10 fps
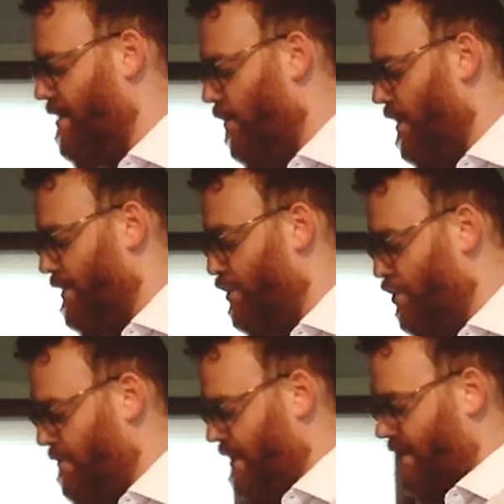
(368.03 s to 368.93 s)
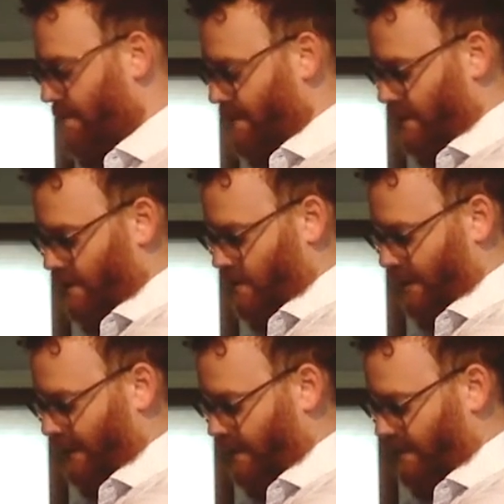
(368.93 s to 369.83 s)
don't want too much. I'm just going to do a
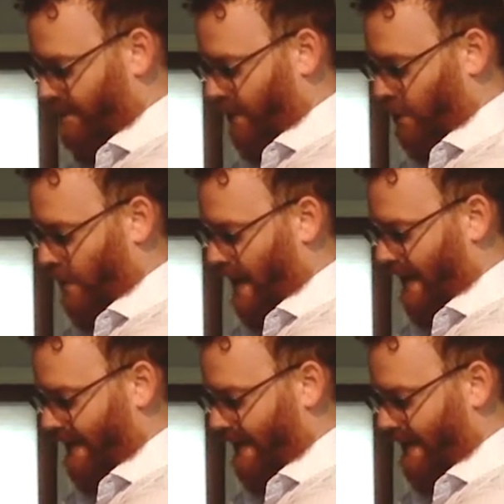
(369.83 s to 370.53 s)
little bit of a crack,